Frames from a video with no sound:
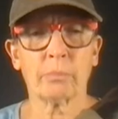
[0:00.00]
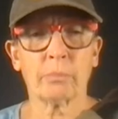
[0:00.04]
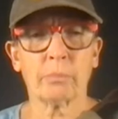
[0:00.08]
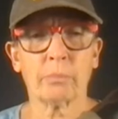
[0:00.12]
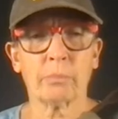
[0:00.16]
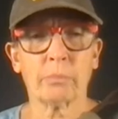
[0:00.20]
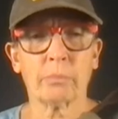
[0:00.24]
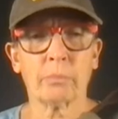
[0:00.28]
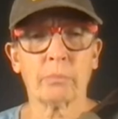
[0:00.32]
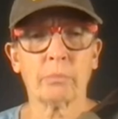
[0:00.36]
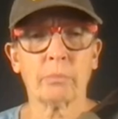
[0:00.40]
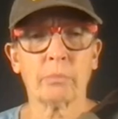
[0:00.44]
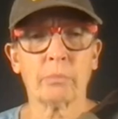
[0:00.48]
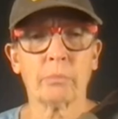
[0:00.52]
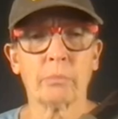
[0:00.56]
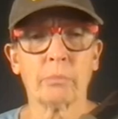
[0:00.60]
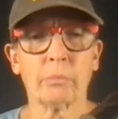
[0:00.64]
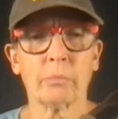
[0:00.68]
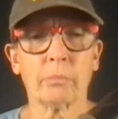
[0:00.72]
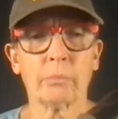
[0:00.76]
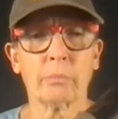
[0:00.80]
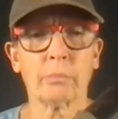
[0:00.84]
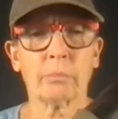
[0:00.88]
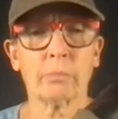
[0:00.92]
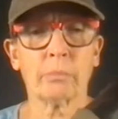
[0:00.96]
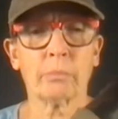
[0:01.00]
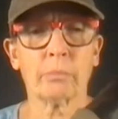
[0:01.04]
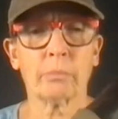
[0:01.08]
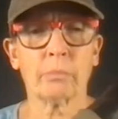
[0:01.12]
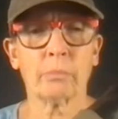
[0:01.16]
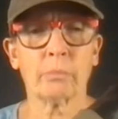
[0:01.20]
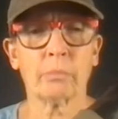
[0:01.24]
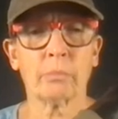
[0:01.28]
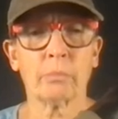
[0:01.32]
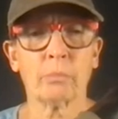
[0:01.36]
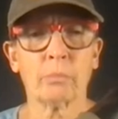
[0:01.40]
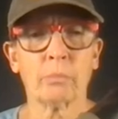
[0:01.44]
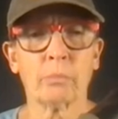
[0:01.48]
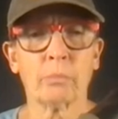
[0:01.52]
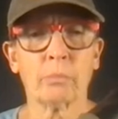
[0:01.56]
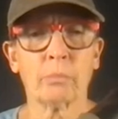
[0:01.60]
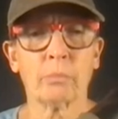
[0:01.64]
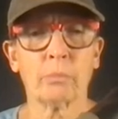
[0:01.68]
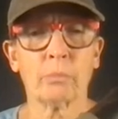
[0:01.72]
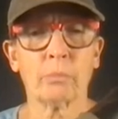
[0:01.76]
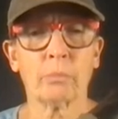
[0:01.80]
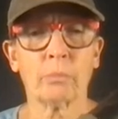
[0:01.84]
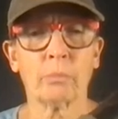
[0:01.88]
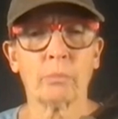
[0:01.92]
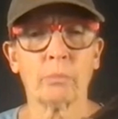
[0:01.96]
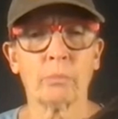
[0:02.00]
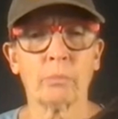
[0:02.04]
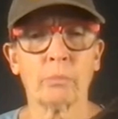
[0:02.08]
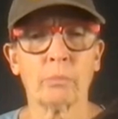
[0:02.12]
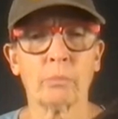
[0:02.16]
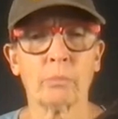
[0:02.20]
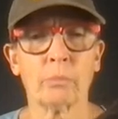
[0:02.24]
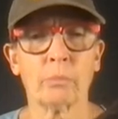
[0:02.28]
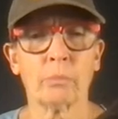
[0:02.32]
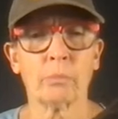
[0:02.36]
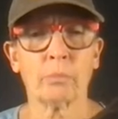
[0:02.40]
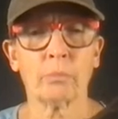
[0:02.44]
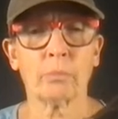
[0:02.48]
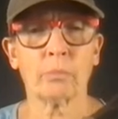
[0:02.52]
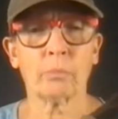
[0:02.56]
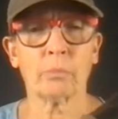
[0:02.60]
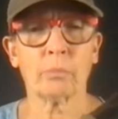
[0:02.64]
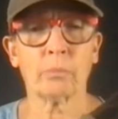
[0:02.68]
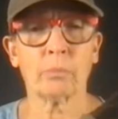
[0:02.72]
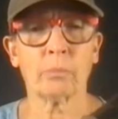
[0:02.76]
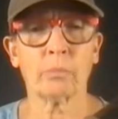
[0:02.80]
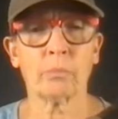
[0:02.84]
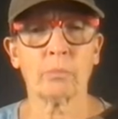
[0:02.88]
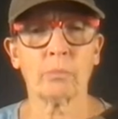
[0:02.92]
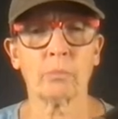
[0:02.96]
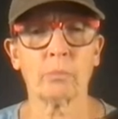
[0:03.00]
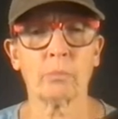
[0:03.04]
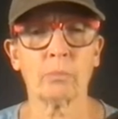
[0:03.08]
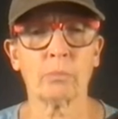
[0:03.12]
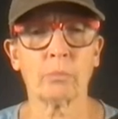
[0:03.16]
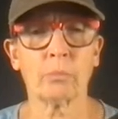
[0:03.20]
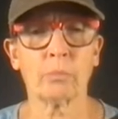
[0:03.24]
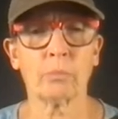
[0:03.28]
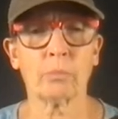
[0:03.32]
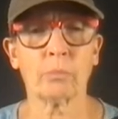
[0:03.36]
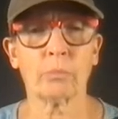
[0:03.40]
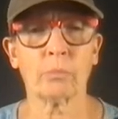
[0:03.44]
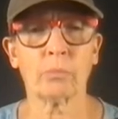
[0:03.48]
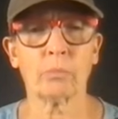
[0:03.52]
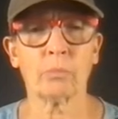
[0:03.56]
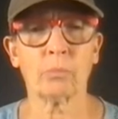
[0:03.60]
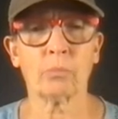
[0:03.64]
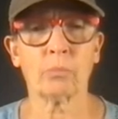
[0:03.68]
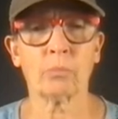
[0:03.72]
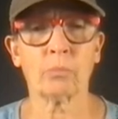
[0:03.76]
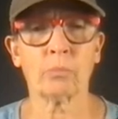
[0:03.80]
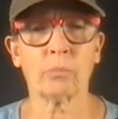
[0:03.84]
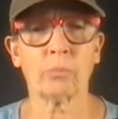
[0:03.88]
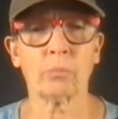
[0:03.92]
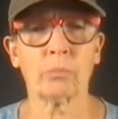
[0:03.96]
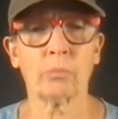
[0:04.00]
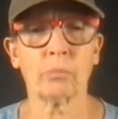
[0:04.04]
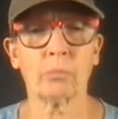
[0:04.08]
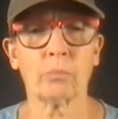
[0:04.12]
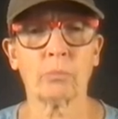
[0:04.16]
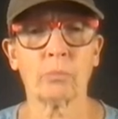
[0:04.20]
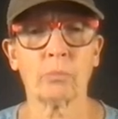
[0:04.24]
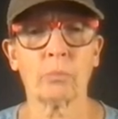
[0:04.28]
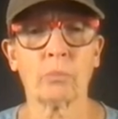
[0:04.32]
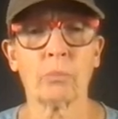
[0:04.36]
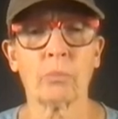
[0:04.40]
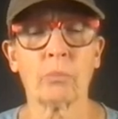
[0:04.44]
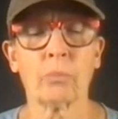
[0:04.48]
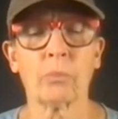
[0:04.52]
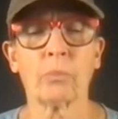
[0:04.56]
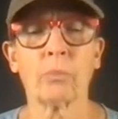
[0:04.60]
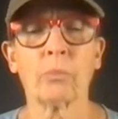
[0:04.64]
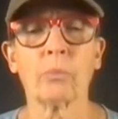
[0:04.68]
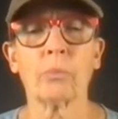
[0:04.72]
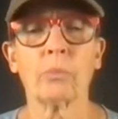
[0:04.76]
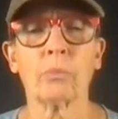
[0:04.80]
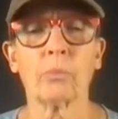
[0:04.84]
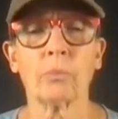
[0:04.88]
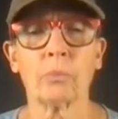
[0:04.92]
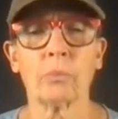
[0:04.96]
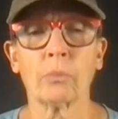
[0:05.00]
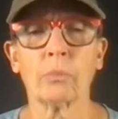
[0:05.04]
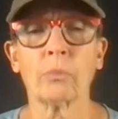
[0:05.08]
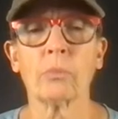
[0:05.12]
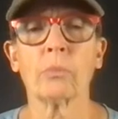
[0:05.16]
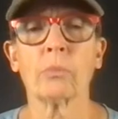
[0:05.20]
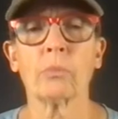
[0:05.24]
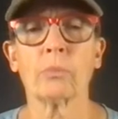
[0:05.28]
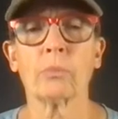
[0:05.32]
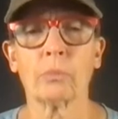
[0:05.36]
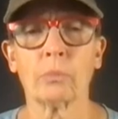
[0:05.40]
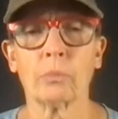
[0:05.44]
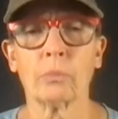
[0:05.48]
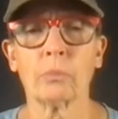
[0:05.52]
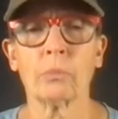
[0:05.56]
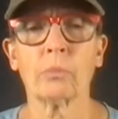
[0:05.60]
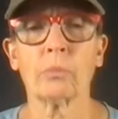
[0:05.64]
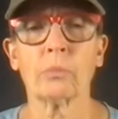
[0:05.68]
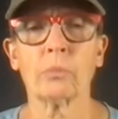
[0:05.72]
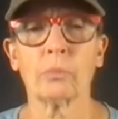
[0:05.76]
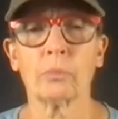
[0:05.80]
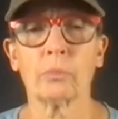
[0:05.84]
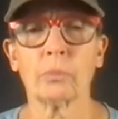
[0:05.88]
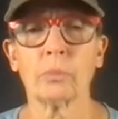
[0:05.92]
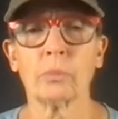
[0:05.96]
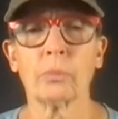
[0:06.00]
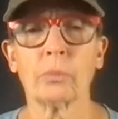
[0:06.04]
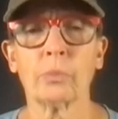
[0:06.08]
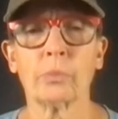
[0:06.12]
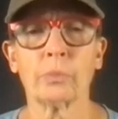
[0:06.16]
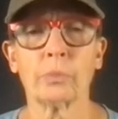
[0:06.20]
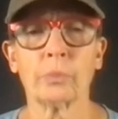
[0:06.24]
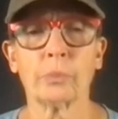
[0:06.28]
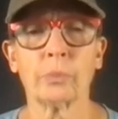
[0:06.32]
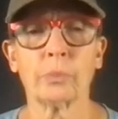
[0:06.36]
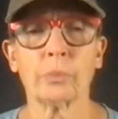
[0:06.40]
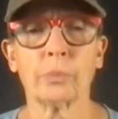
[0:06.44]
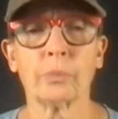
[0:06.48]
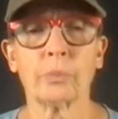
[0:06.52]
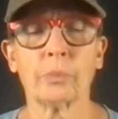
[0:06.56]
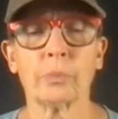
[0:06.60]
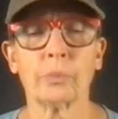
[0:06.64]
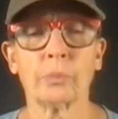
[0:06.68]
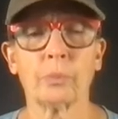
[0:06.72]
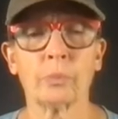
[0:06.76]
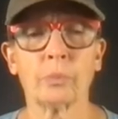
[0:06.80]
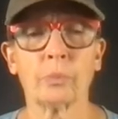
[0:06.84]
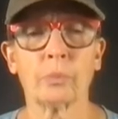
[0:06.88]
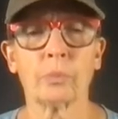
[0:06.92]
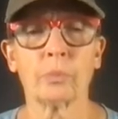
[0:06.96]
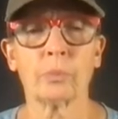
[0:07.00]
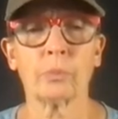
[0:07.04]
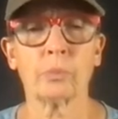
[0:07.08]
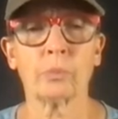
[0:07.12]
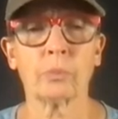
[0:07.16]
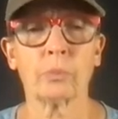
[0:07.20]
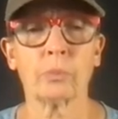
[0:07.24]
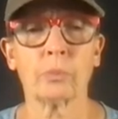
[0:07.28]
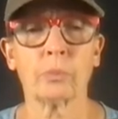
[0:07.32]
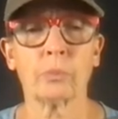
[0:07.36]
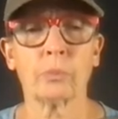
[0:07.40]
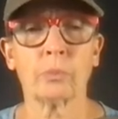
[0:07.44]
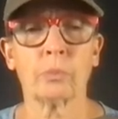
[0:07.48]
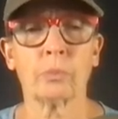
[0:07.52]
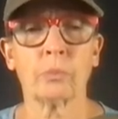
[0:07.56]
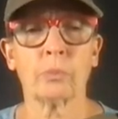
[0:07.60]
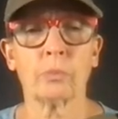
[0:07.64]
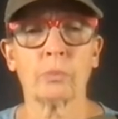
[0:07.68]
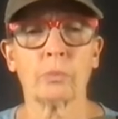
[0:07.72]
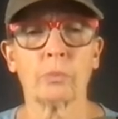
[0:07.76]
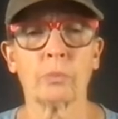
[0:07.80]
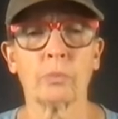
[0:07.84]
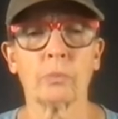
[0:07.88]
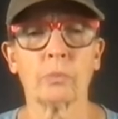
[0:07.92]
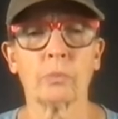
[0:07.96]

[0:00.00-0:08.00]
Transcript: The person shown says nothing.